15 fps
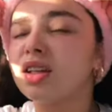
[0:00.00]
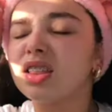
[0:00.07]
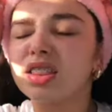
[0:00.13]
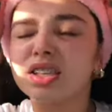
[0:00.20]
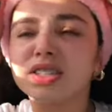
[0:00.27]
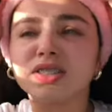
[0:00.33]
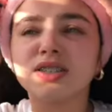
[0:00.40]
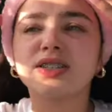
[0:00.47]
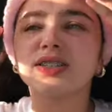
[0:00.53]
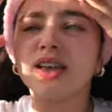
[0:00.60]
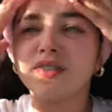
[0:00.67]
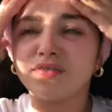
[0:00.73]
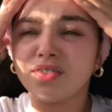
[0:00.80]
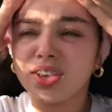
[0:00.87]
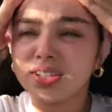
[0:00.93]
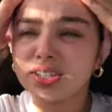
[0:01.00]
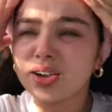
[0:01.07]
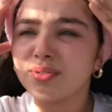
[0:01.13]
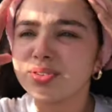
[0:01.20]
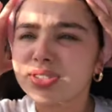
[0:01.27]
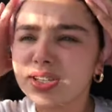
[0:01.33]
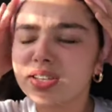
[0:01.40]
This is the same phase I
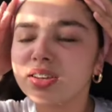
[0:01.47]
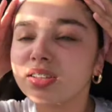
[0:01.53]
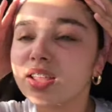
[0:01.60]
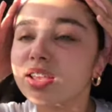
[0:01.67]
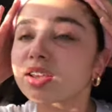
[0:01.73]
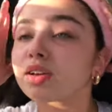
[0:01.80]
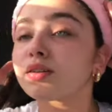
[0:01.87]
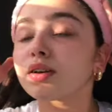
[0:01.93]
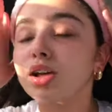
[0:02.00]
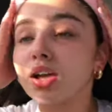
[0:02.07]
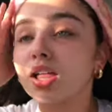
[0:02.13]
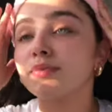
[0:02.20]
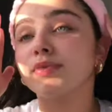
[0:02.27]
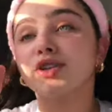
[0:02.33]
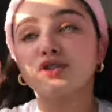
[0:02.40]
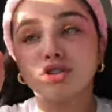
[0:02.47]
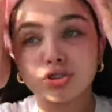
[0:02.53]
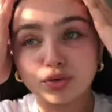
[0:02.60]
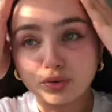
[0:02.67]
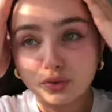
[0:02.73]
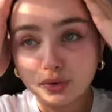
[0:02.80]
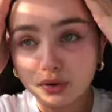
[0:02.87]
was in in like elementary
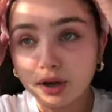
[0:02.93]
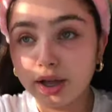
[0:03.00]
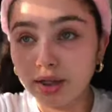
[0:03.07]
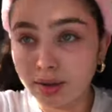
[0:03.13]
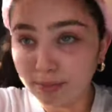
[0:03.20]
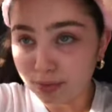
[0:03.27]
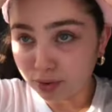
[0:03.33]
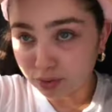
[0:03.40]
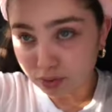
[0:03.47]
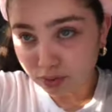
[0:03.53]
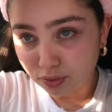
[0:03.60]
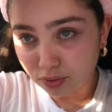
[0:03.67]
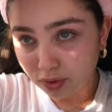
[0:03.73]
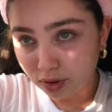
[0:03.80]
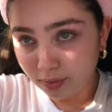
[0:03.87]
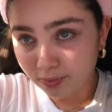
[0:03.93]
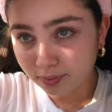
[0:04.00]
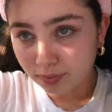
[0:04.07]
school and then middle school.